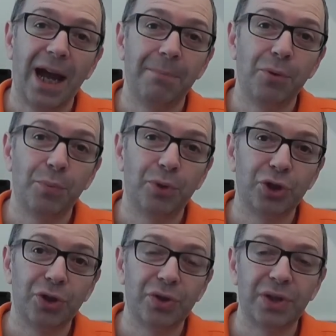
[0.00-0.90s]
Apple
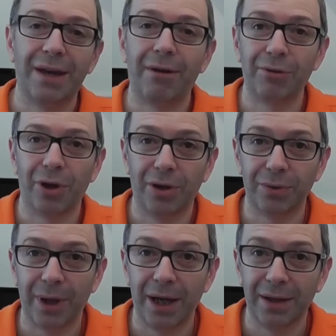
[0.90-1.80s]
produce their own
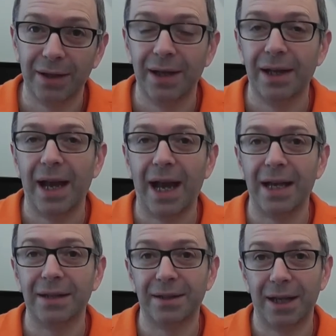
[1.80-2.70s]
hardware
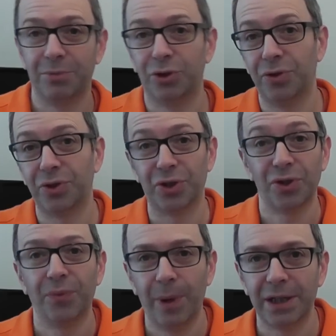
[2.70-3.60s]
and they produce the
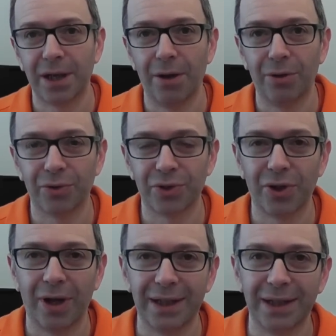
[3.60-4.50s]
software to go
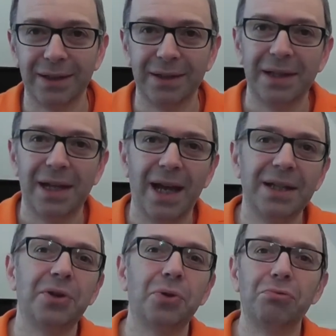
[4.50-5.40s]
alongside it,
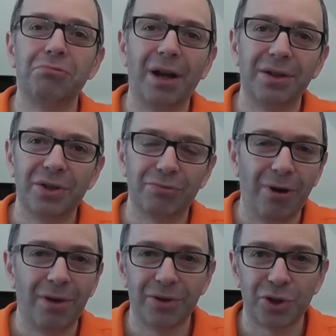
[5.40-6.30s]
and it all runs
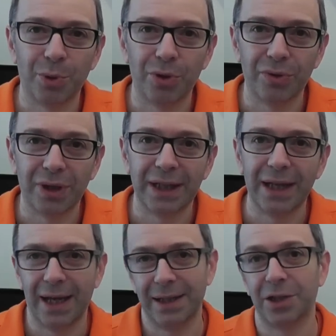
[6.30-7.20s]
rather
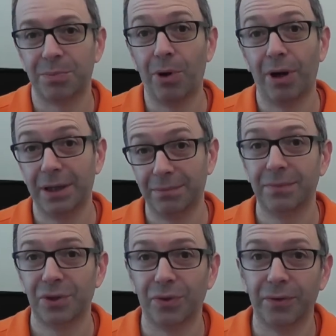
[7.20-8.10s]
smoothly, and it's my
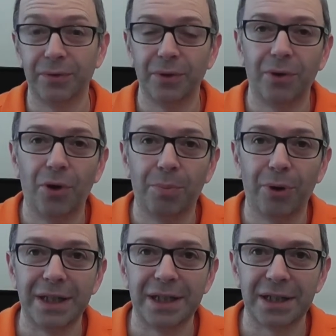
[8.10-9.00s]
sort of
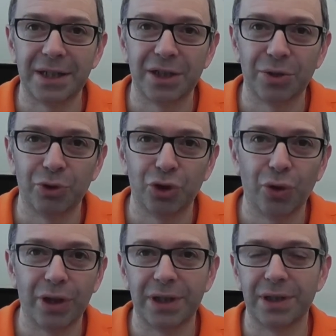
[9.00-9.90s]
operating system of
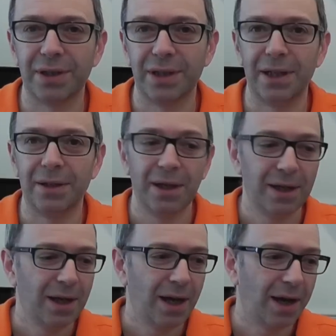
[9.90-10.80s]
choice. It's the
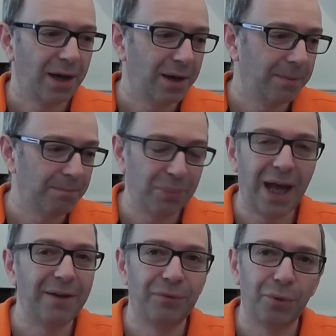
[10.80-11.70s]

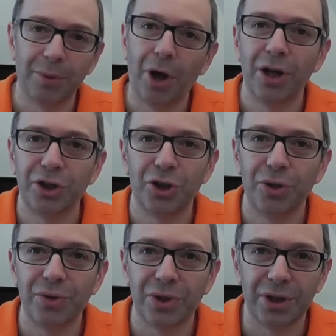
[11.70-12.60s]
platform that I
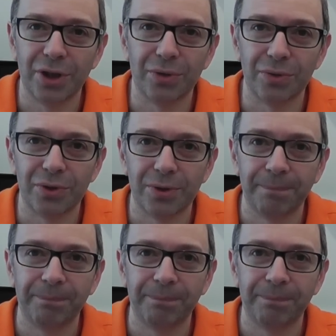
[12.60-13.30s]
choose to use.